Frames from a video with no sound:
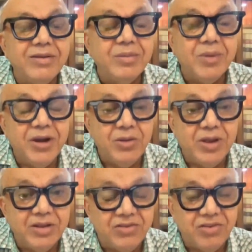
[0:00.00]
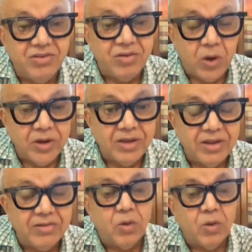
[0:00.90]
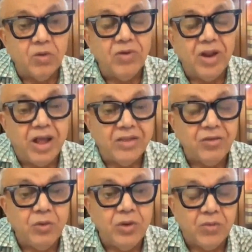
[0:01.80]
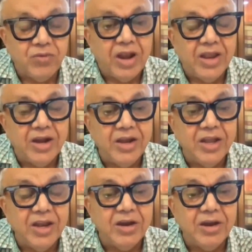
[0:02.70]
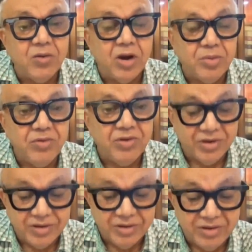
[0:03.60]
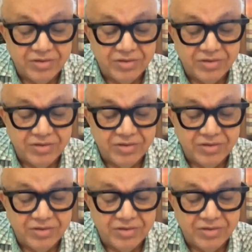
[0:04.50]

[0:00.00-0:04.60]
Now, mind you that this is hot. The court will ask you, you're filing a decree under what provision?